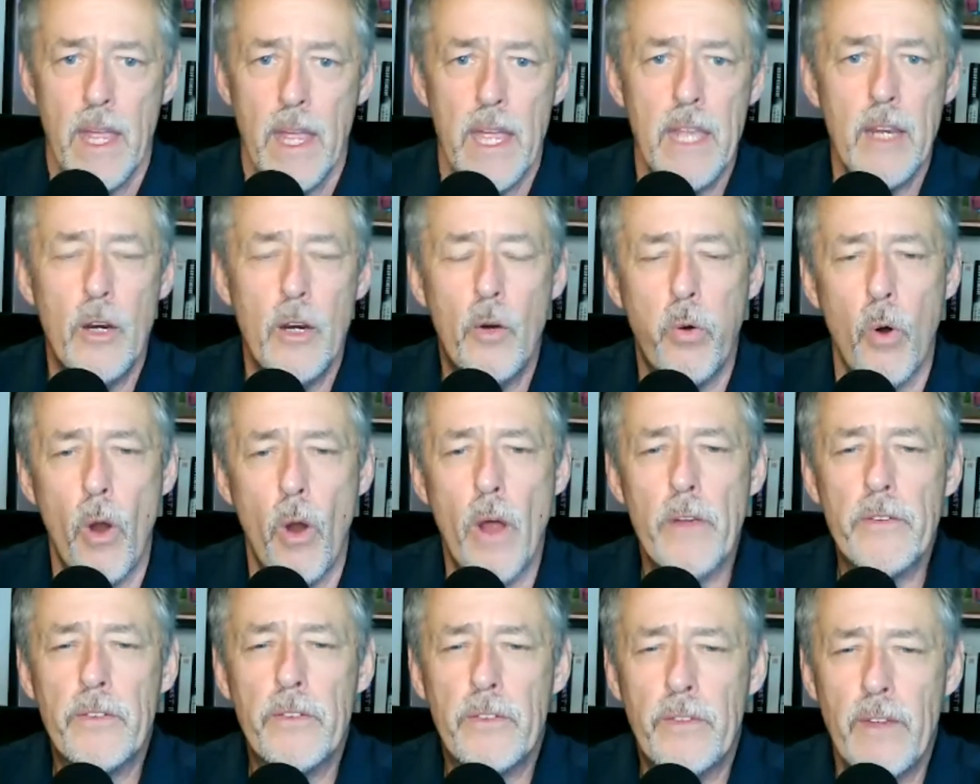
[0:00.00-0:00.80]
and
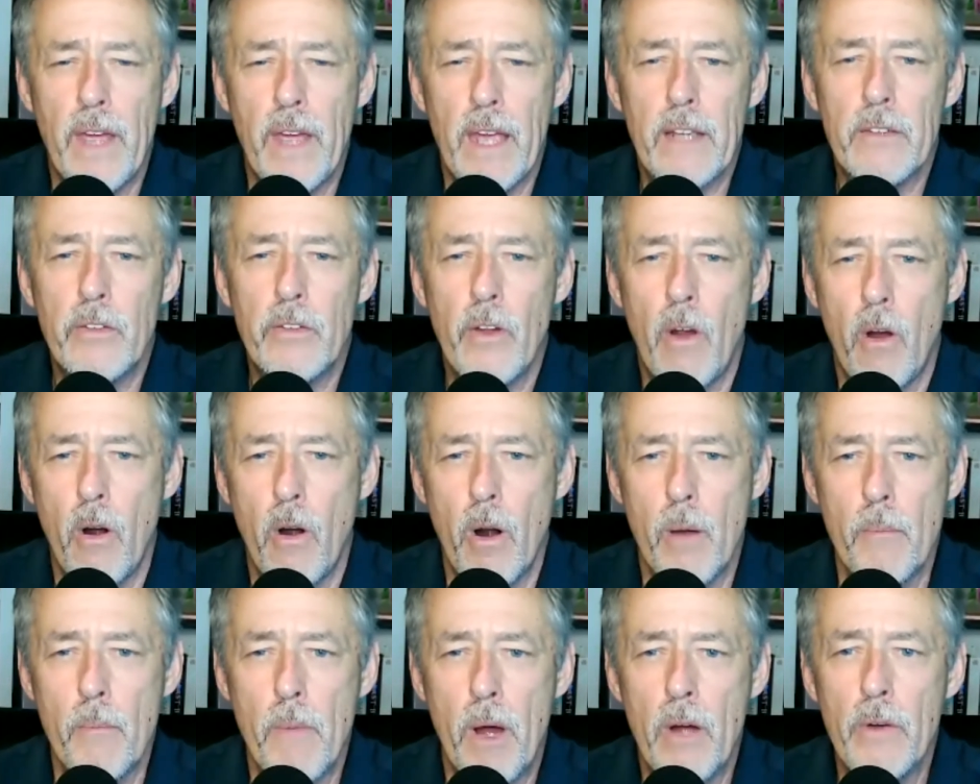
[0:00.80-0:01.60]
cross-sex
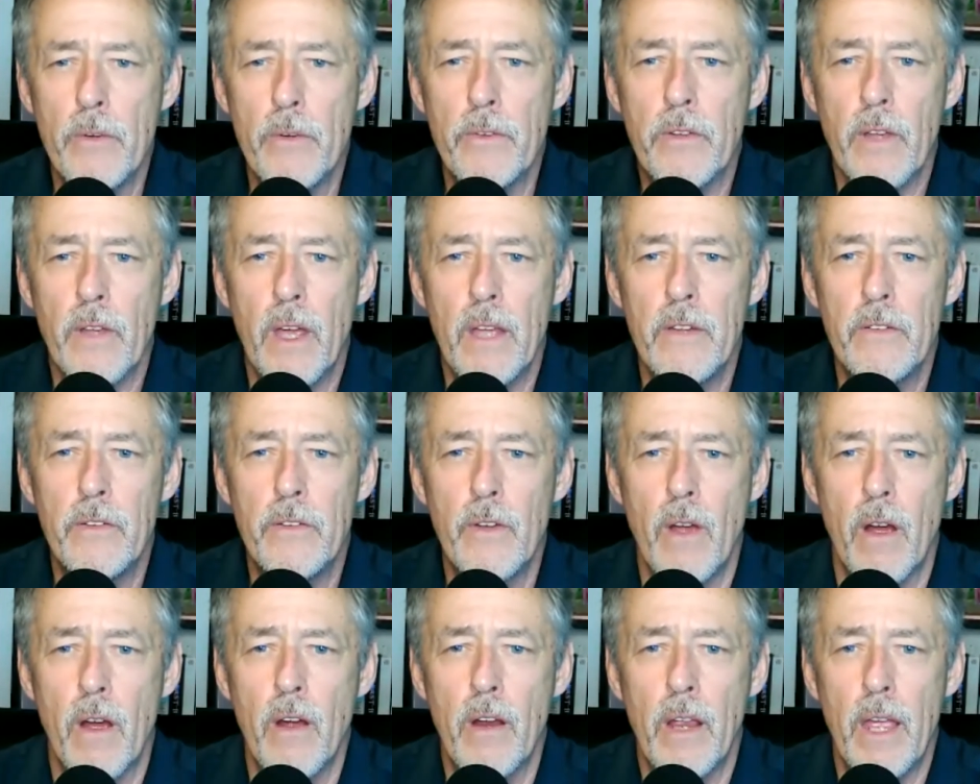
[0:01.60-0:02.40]
hormones as
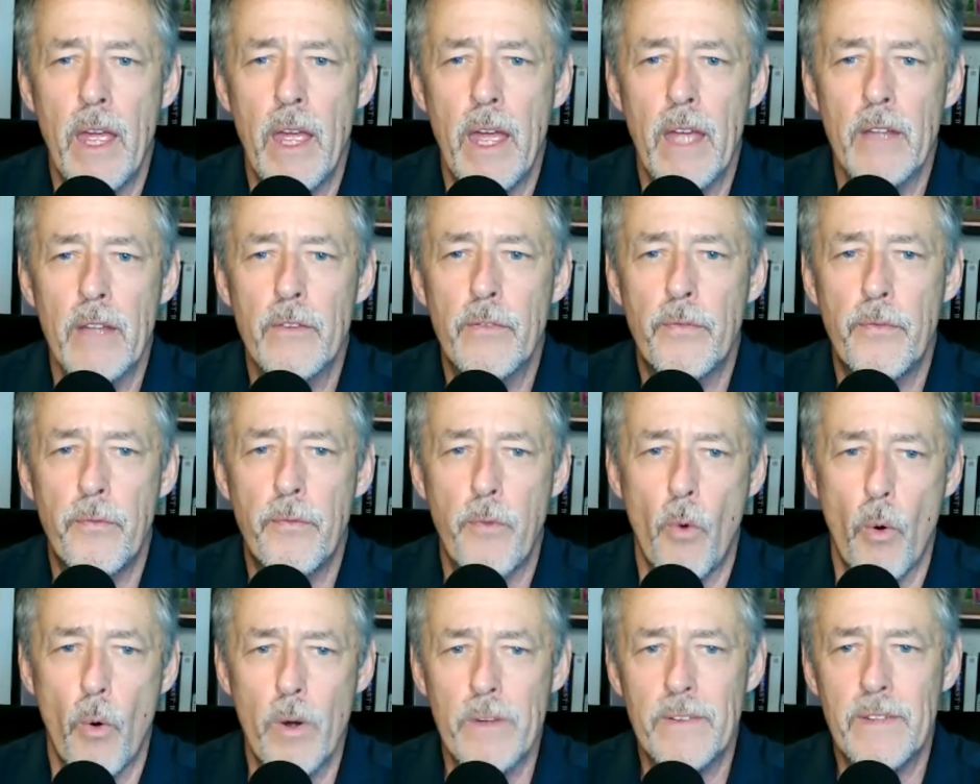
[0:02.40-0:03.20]
young as
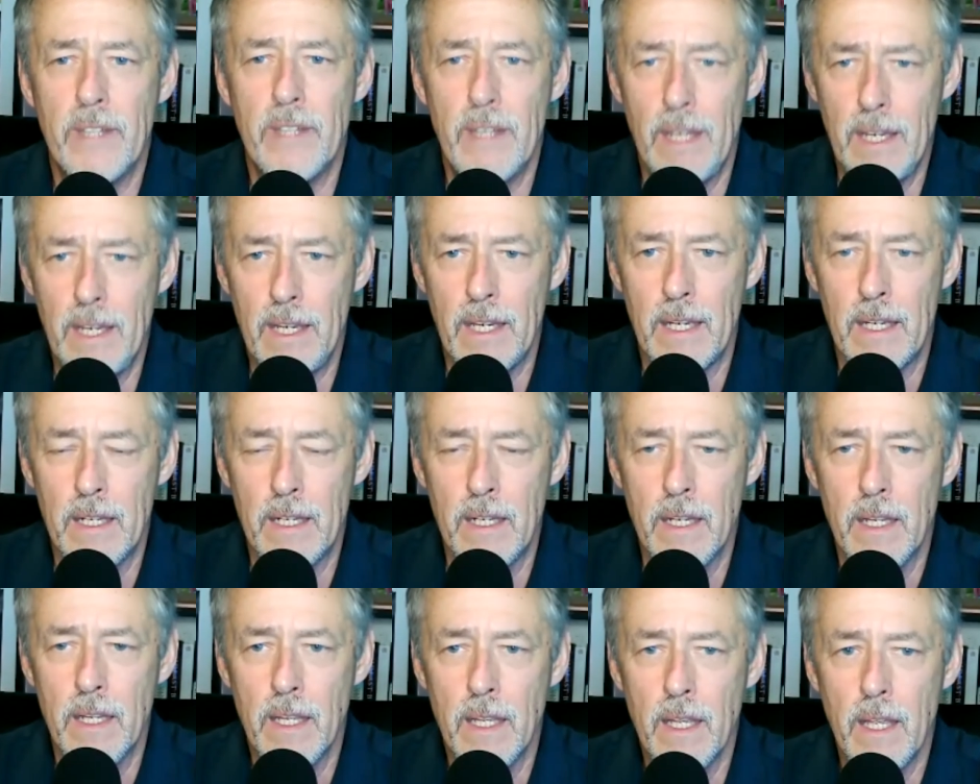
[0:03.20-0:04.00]

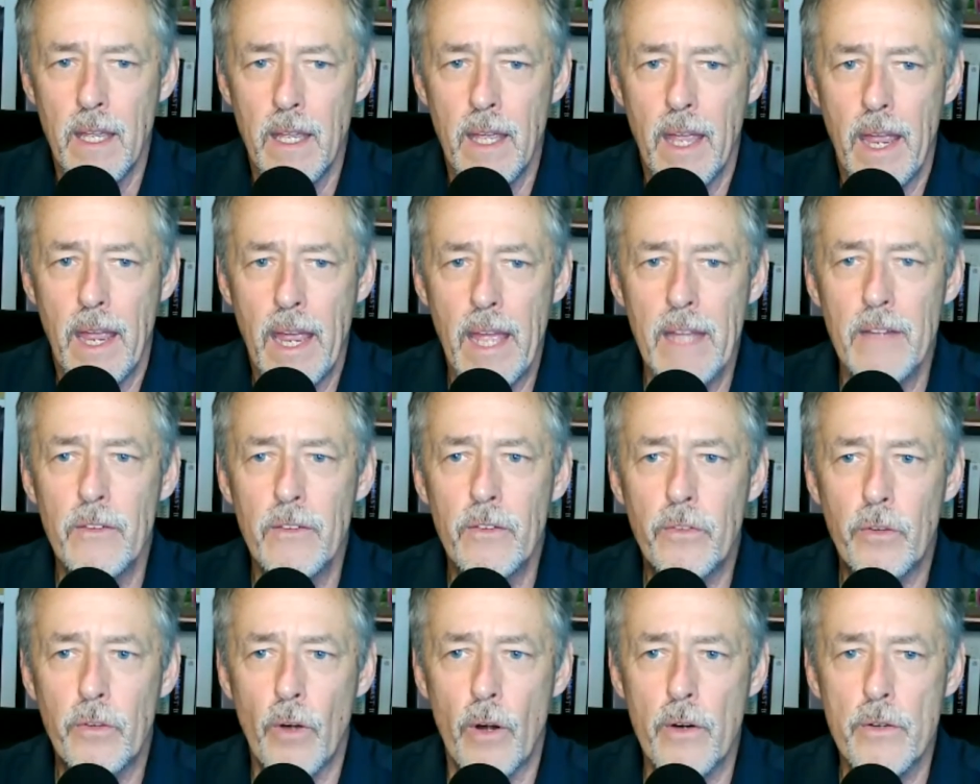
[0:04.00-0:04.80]
14, and
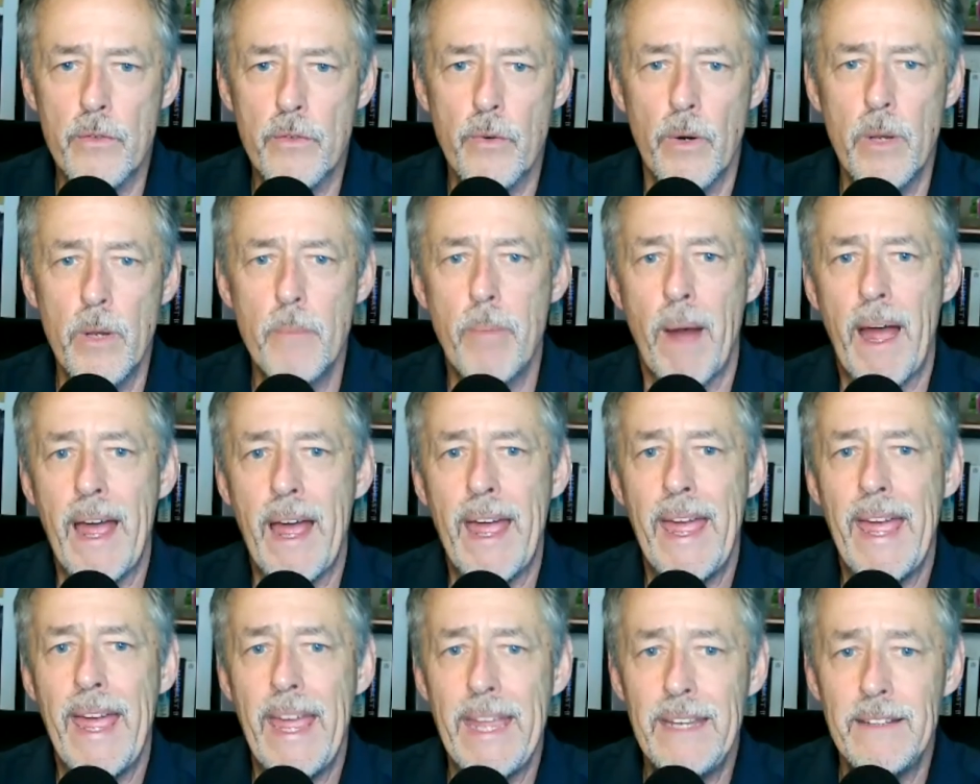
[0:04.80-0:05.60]
surgery
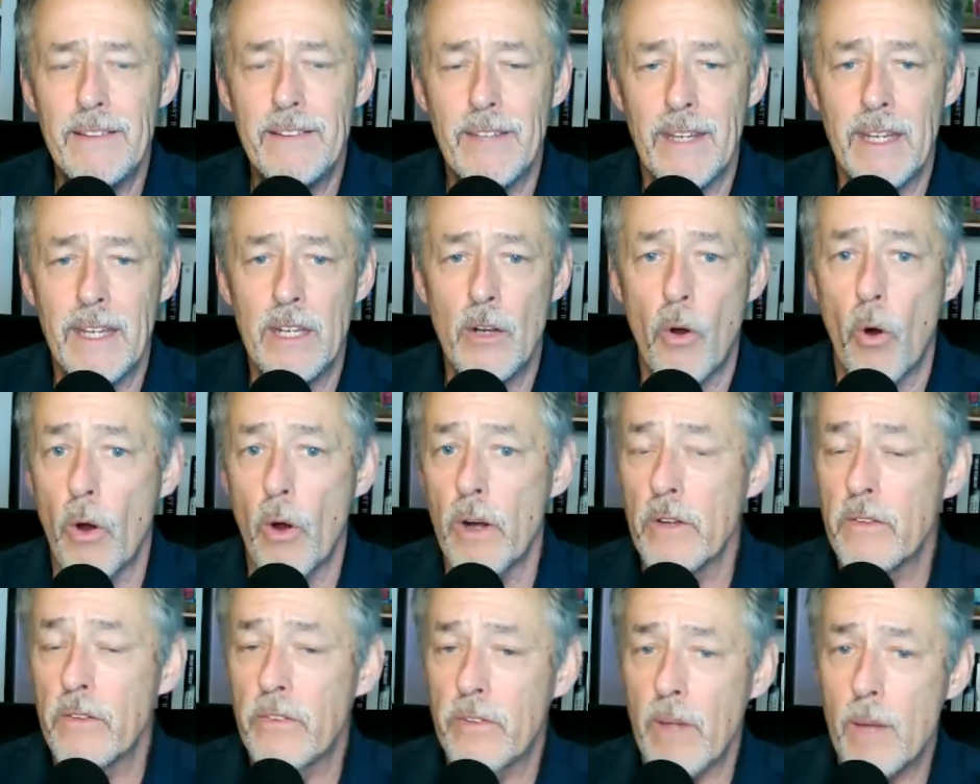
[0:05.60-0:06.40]
by 18,
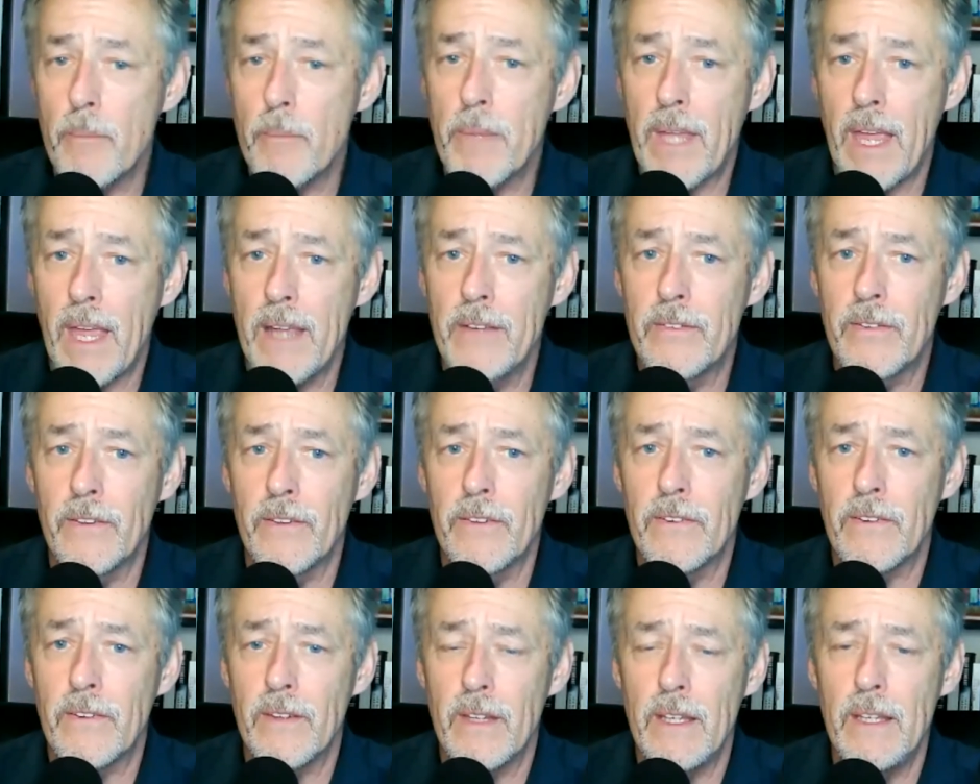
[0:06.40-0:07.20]
or in some
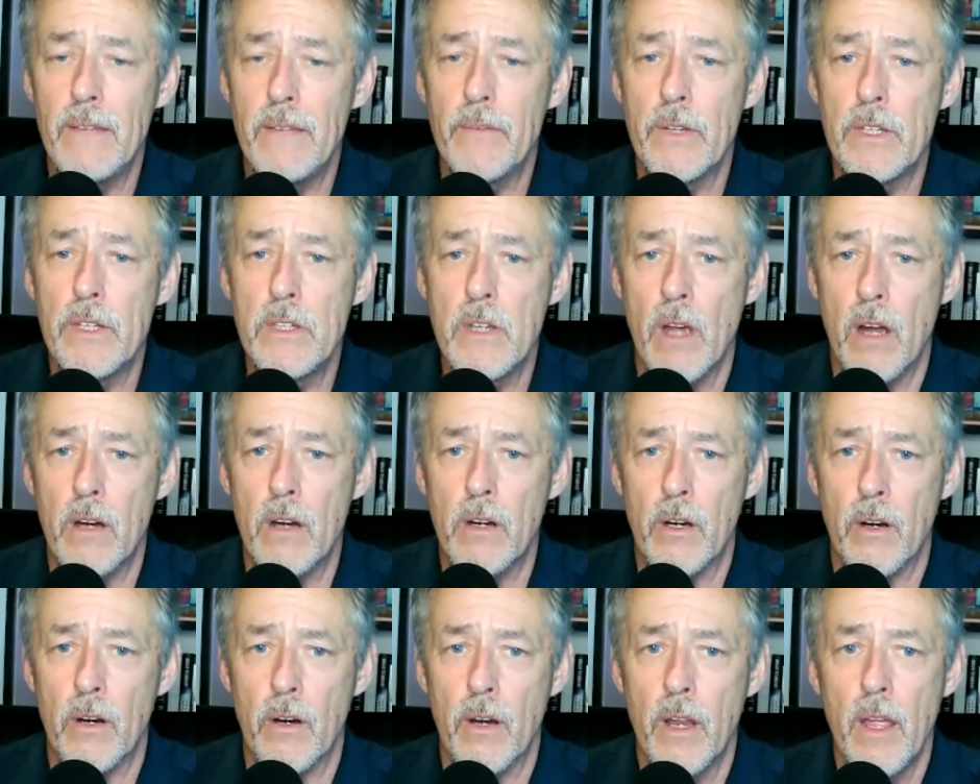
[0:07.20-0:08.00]
cases, even
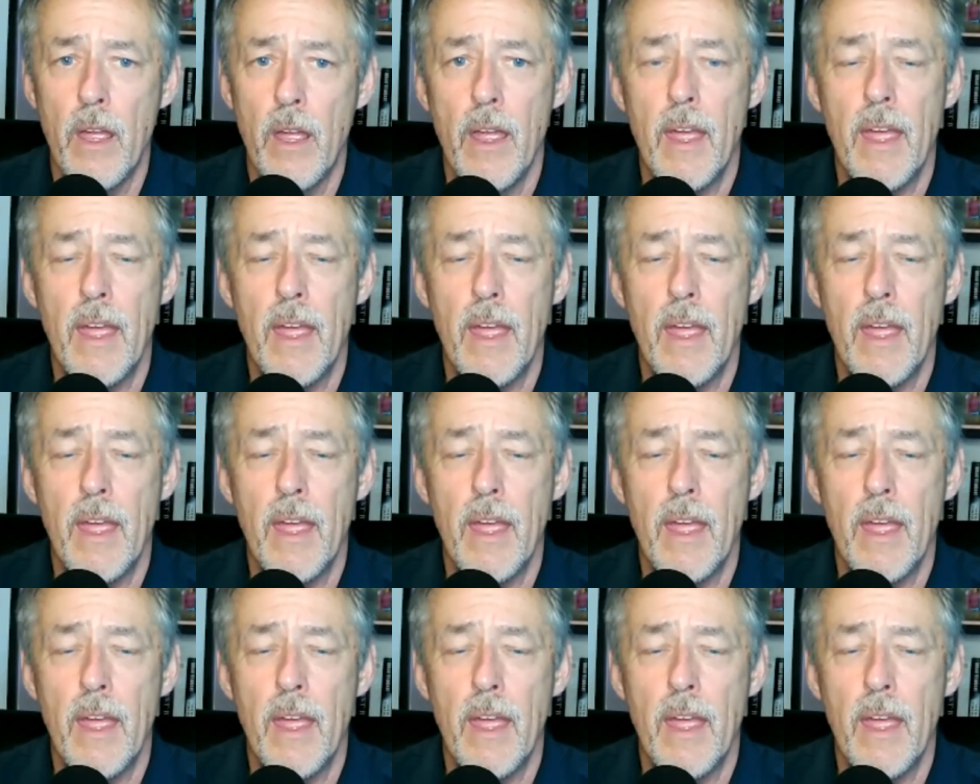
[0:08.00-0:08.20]
younger.